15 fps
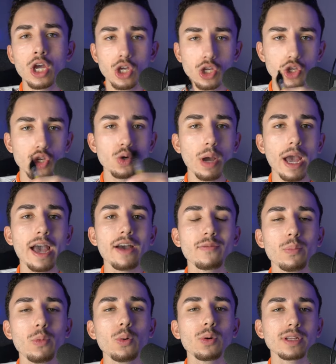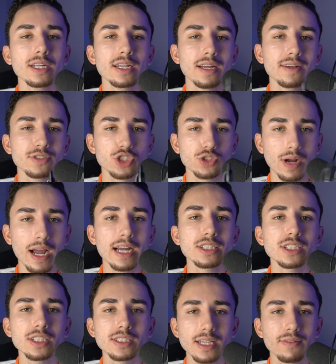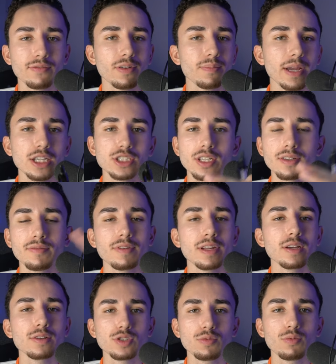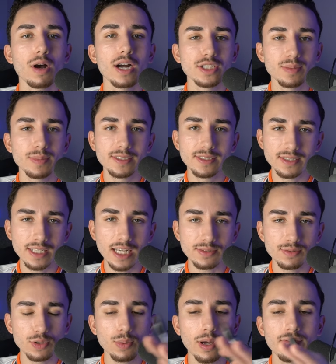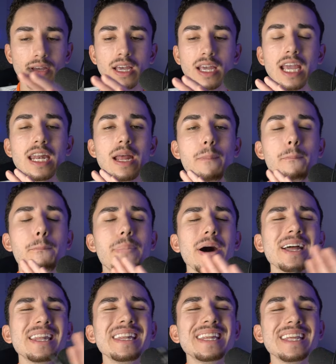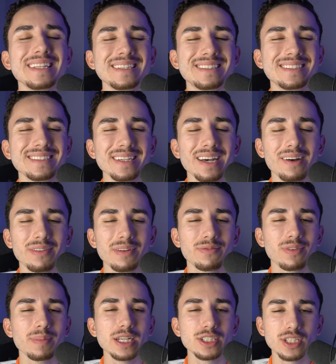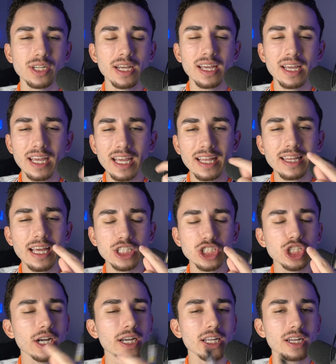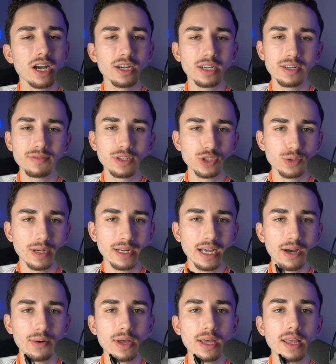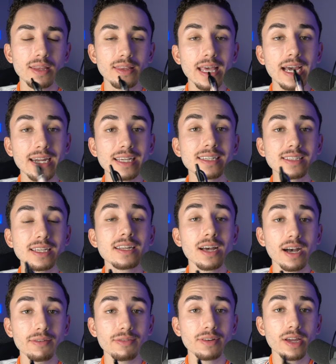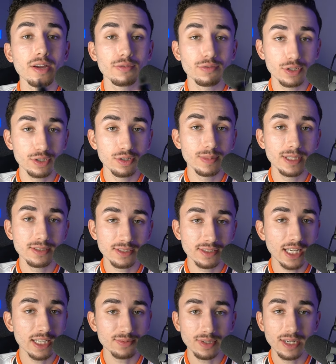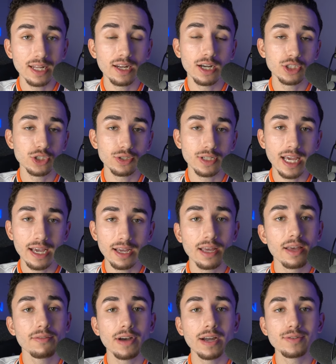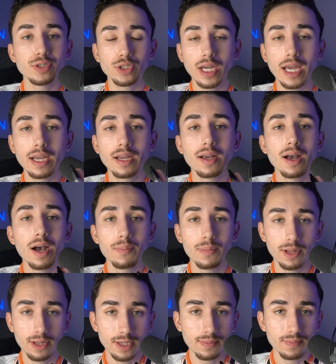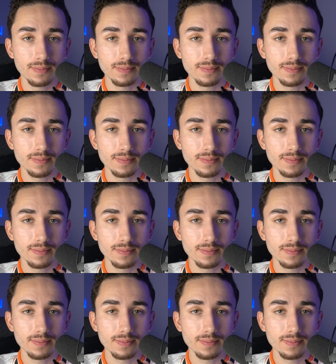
you have more than enough strategies, information, and videos you've watched to be successful. You have an abundance of information in that giant noggin of yours right now that is enough for you to be successful and hit one hundred K, five hundred K, a million.